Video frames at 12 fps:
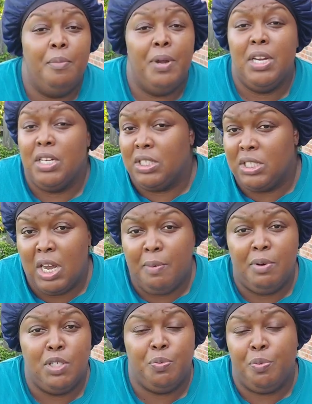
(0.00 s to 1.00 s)
in the
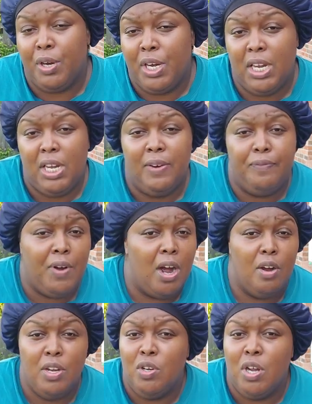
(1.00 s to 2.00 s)
summer, spring,
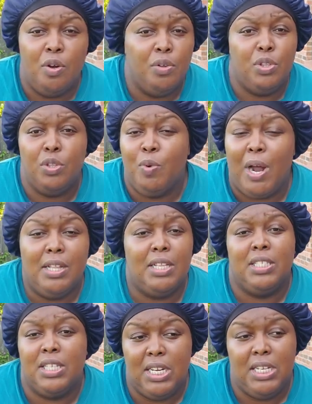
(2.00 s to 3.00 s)
fall, you know, throughout the
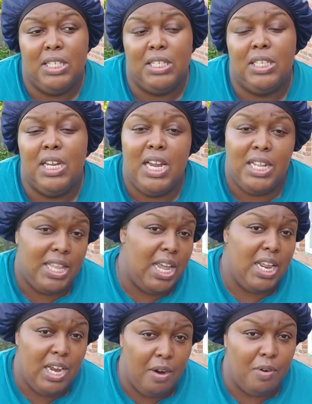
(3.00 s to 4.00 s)
seasons in
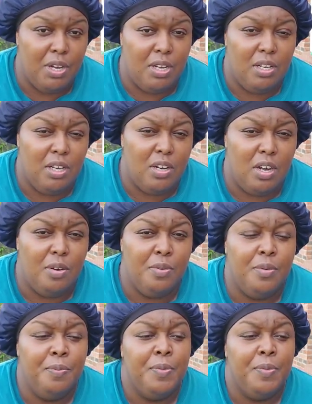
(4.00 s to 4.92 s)
that area, you know.